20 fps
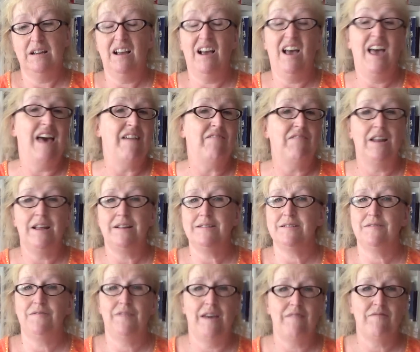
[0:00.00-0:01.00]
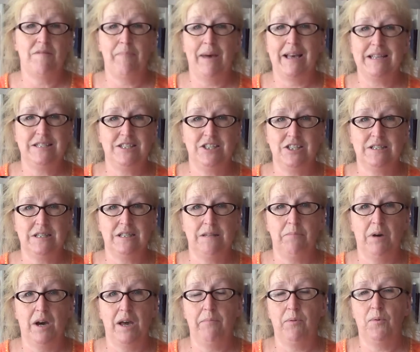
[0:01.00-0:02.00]
I have loads of favourite passages in the
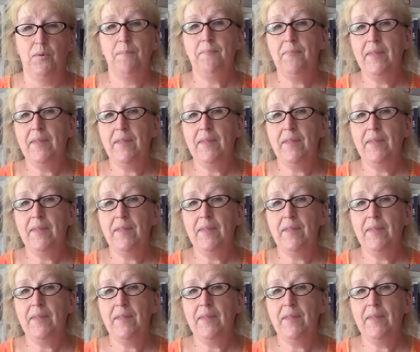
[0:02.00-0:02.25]
Bible.